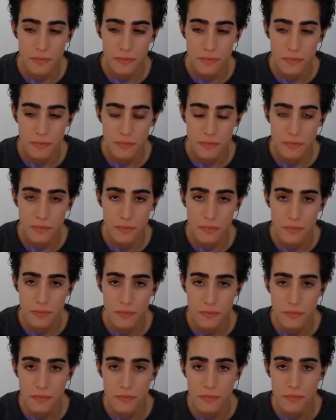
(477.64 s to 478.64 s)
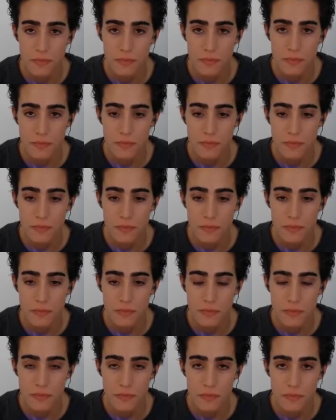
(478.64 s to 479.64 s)

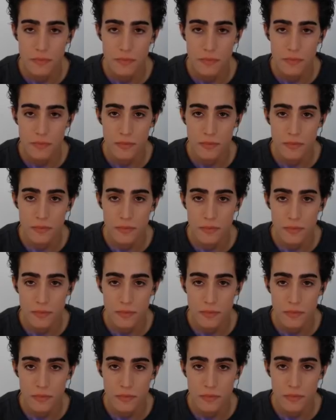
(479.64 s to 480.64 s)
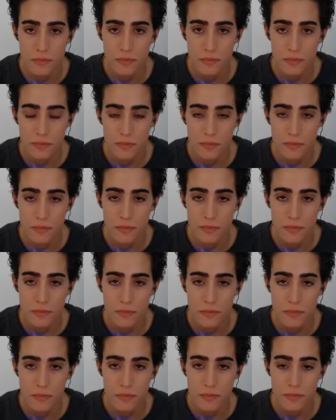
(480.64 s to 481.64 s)

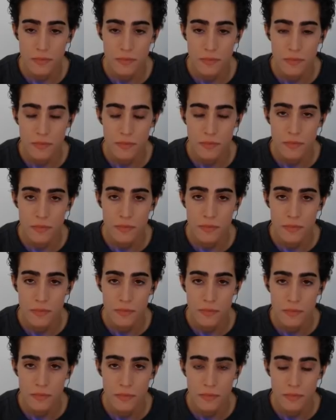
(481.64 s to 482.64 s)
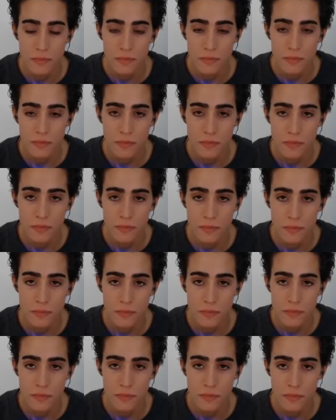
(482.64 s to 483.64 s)

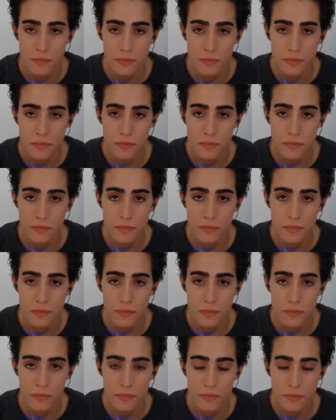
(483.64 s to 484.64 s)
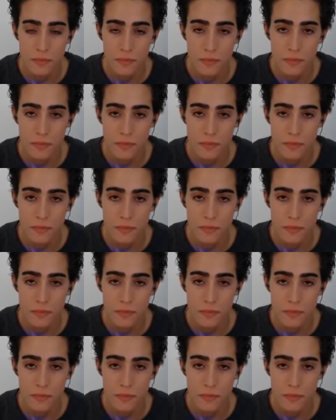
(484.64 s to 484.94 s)
This person isn't speaking.